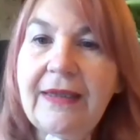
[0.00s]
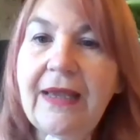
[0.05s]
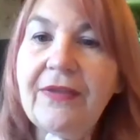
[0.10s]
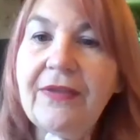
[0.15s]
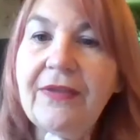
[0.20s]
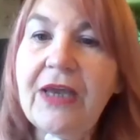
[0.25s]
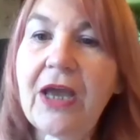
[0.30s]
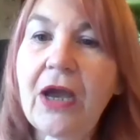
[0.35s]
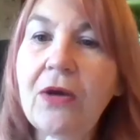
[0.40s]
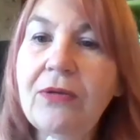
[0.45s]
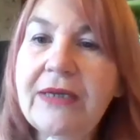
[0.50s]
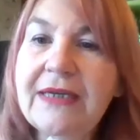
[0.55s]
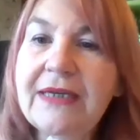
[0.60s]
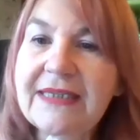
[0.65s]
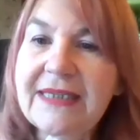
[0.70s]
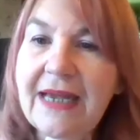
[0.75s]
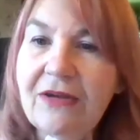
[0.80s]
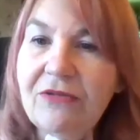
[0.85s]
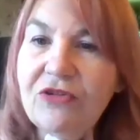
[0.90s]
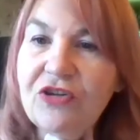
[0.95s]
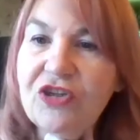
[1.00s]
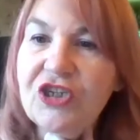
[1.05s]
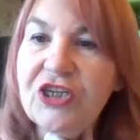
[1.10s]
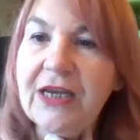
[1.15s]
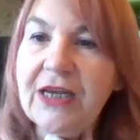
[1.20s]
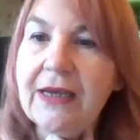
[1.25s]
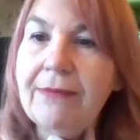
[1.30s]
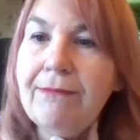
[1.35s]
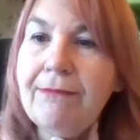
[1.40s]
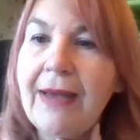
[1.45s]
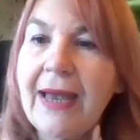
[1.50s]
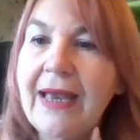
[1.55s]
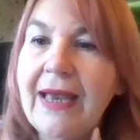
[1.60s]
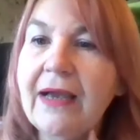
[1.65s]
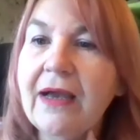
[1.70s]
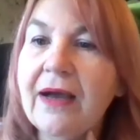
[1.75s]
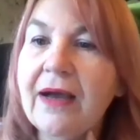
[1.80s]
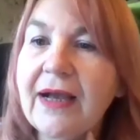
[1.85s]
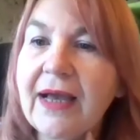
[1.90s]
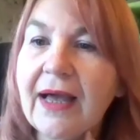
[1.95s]
Now, the only sound she can
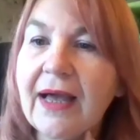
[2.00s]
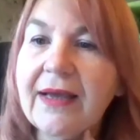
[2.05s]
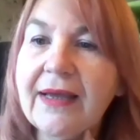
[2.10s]
make are